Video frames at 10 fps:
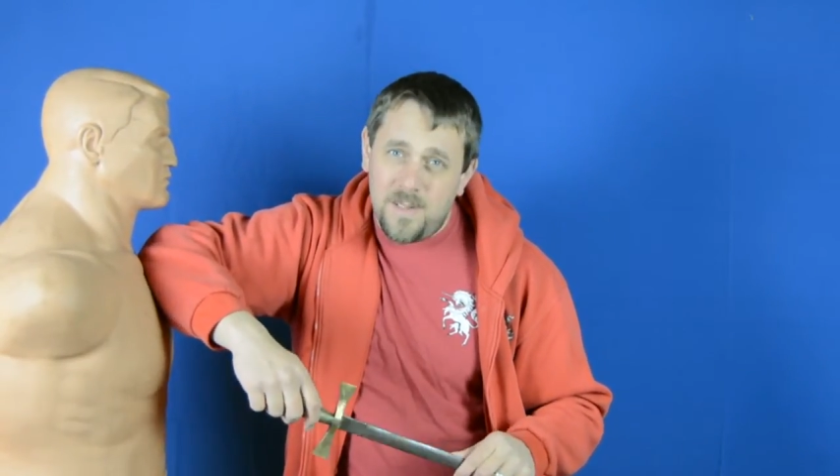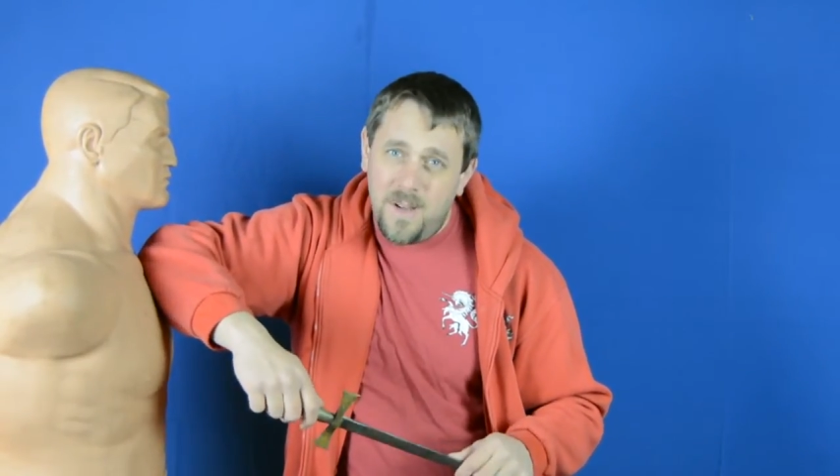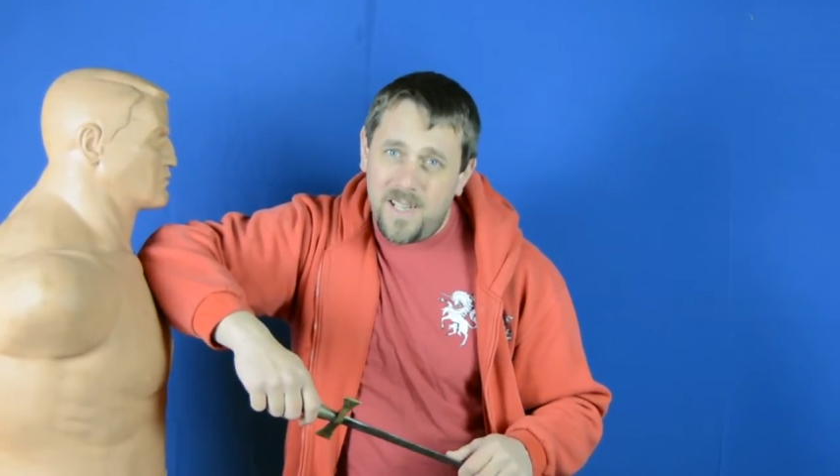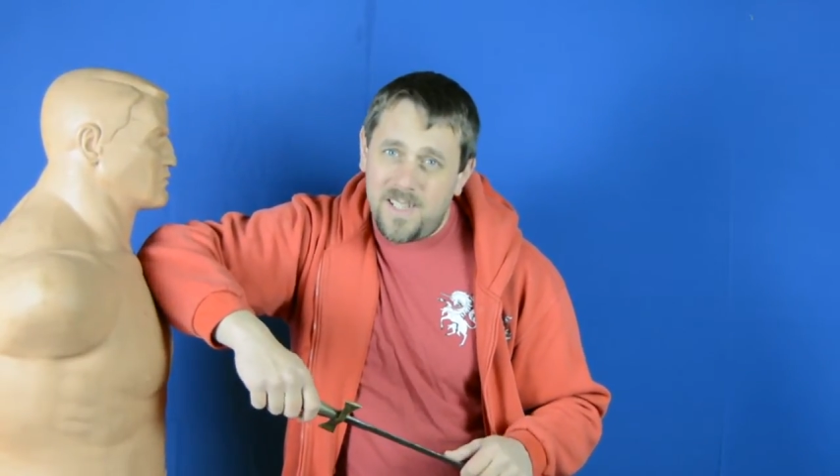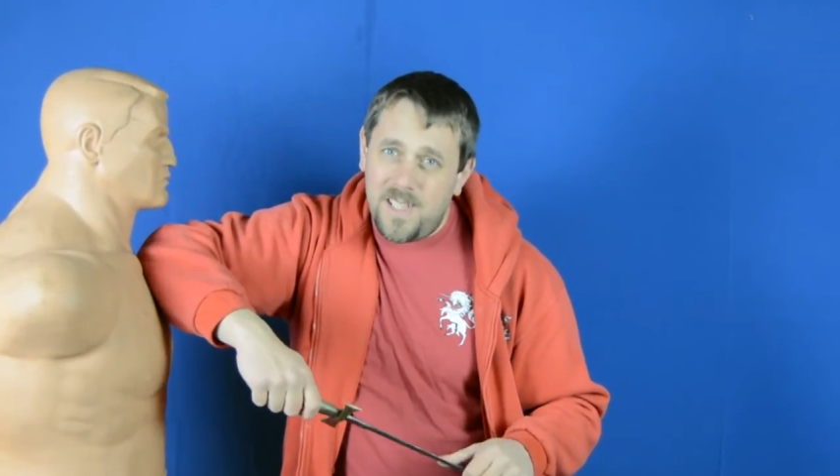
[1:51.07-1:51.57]
to
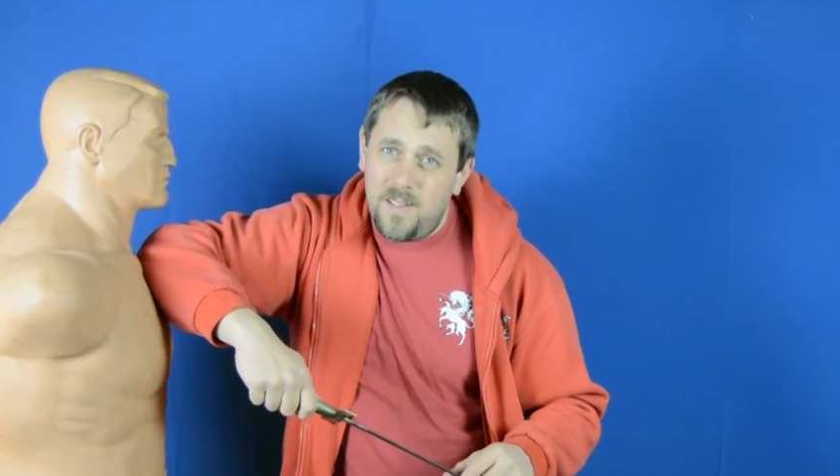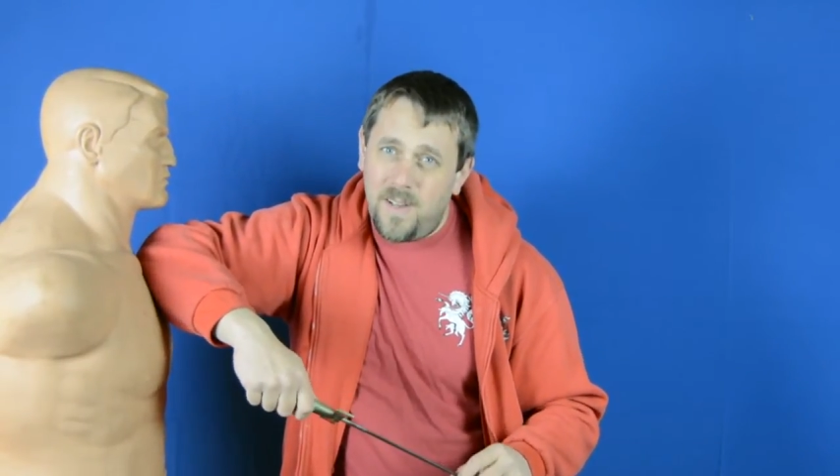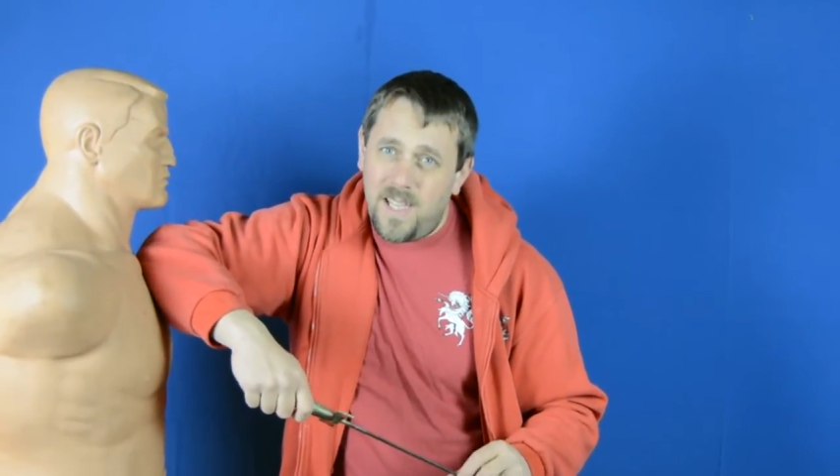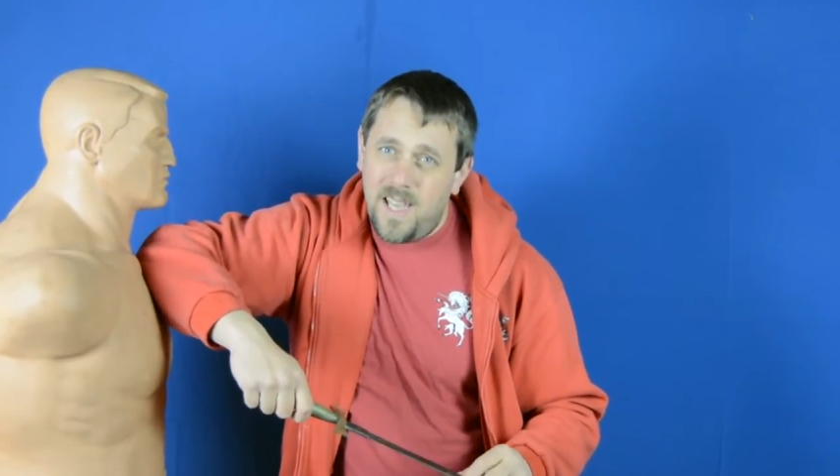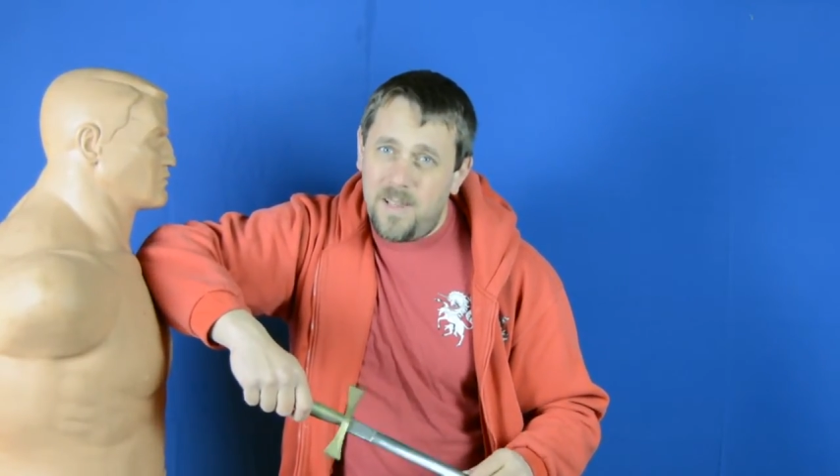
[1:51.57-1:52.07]
Matt and see if I
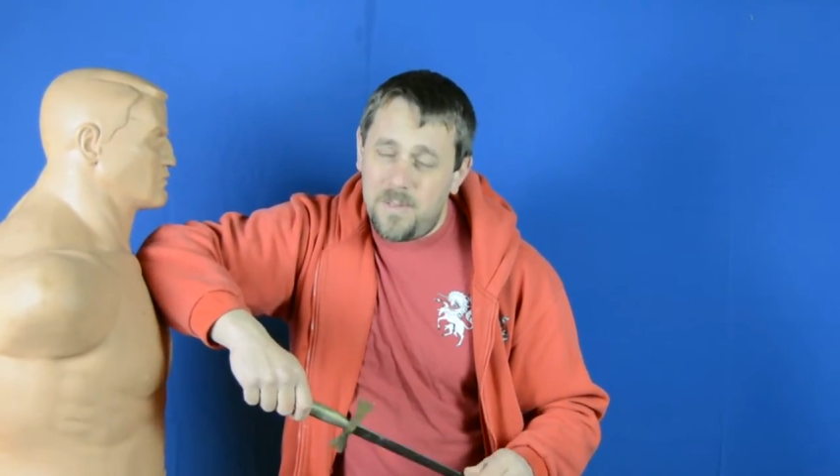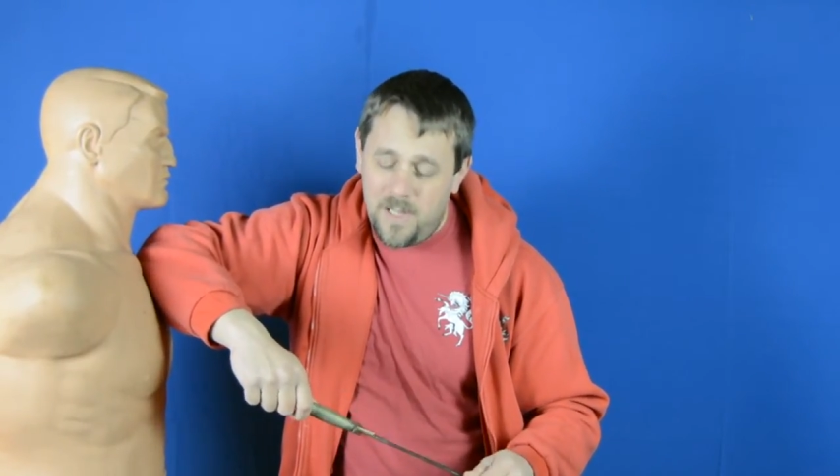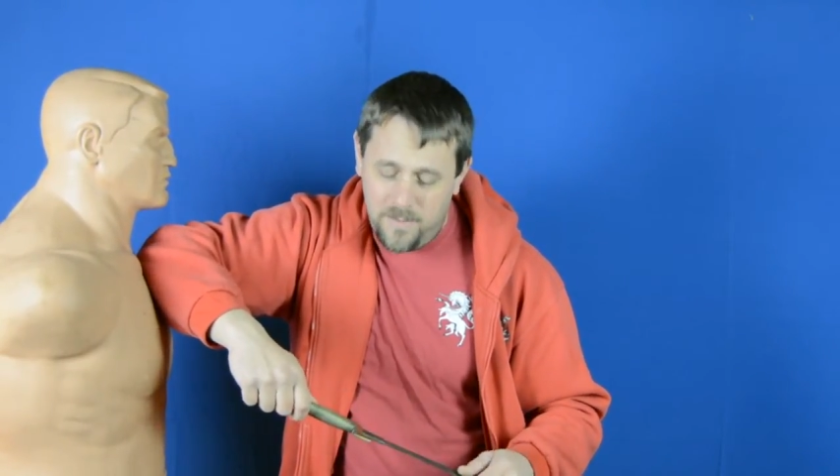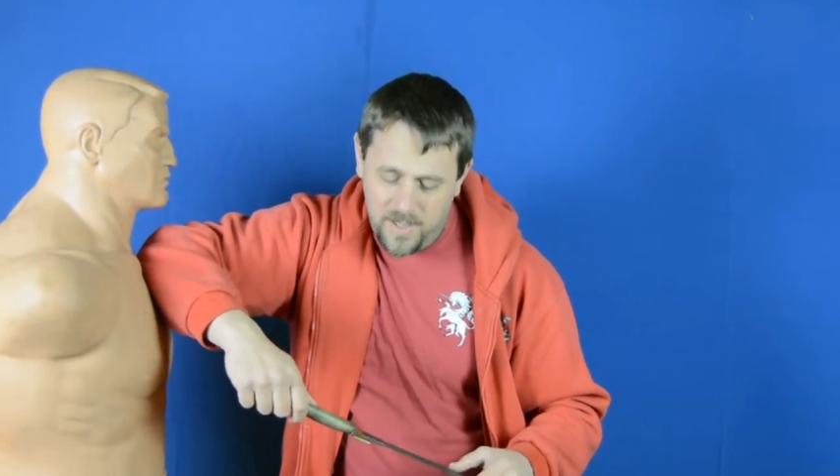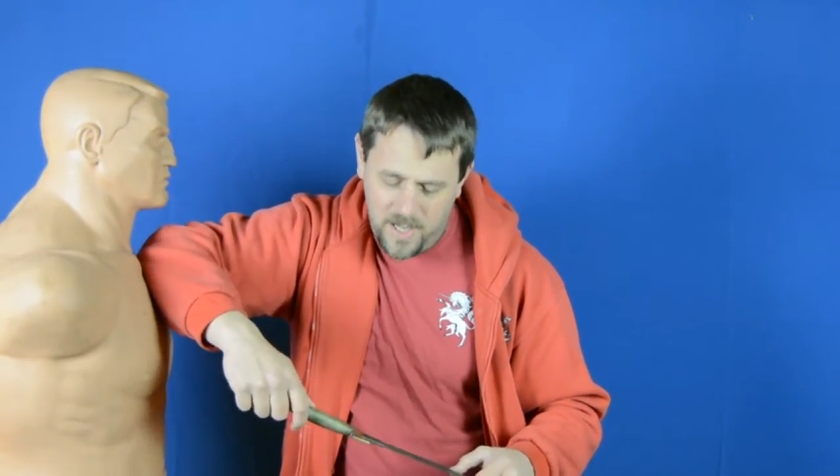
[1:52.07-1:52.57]
can get him to
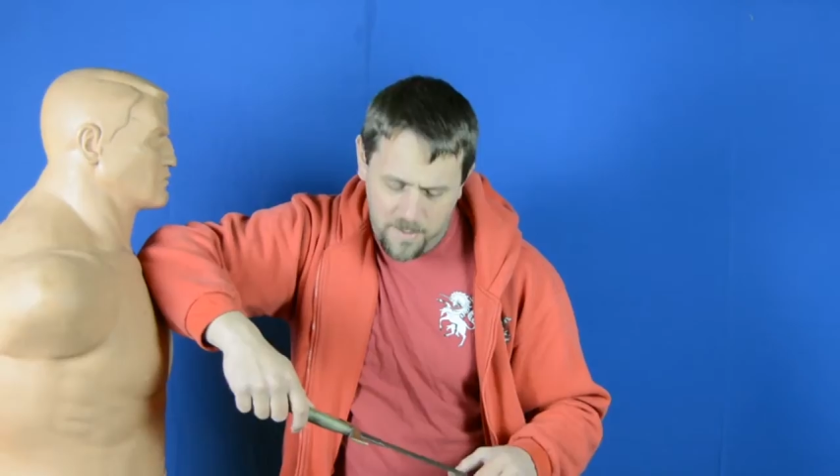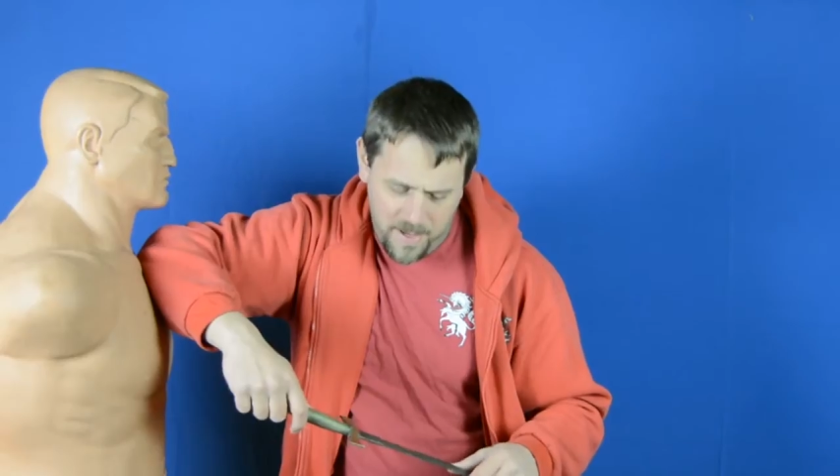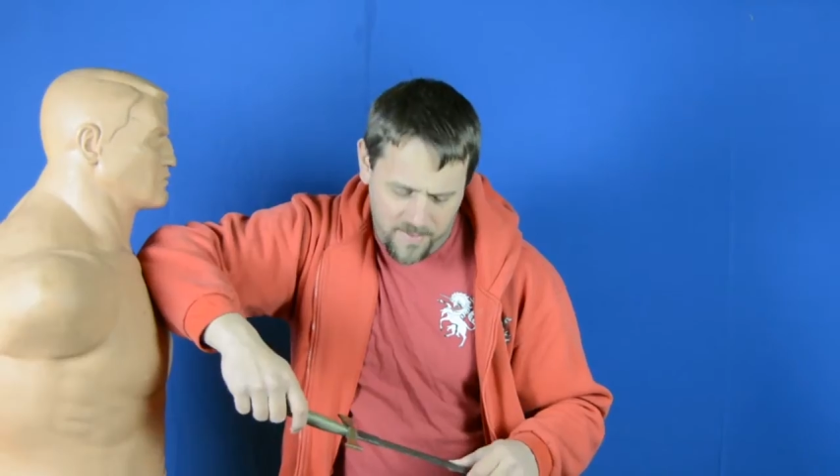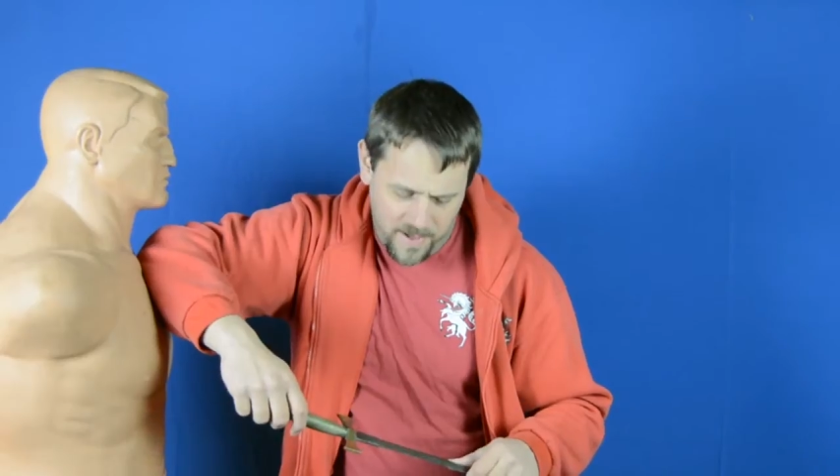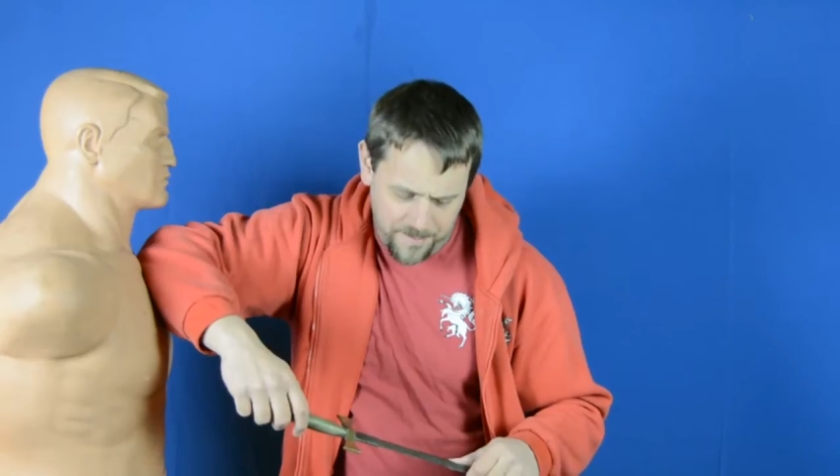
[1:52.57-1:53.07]
do a video
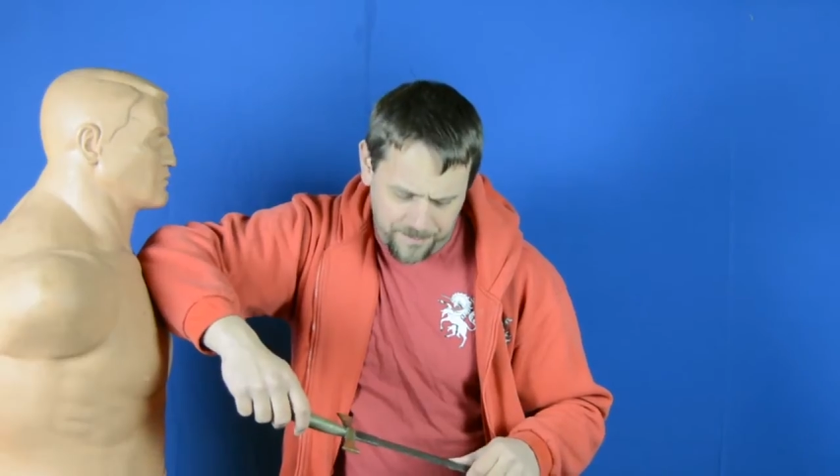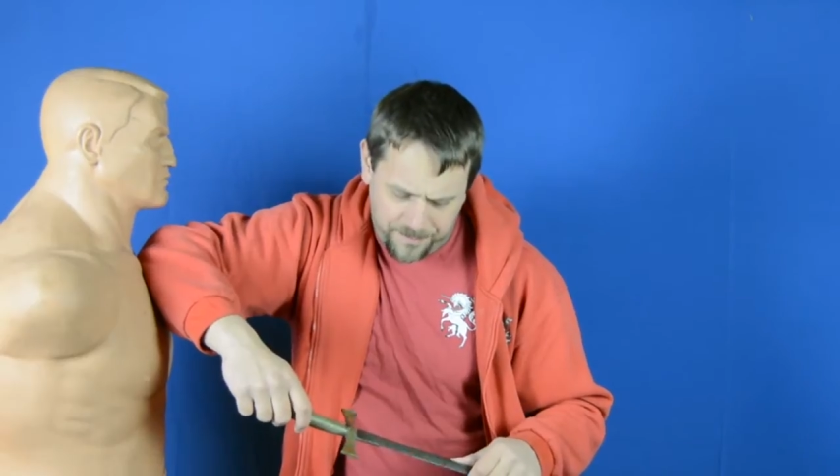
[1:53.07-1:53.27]
about that.